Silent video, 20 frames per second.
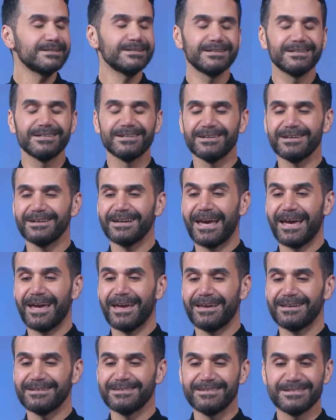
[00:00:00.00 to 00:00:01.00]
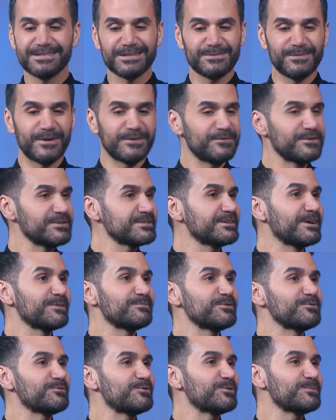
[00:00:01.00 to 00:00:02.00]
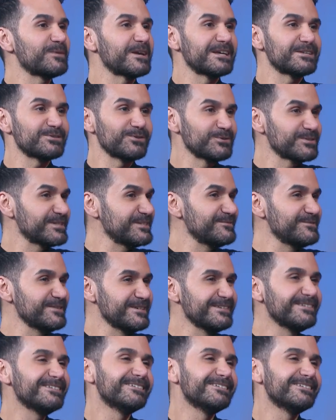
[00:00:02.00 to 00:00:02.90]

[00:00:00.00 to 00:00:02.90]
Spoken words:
And this is my first time performing it on TV.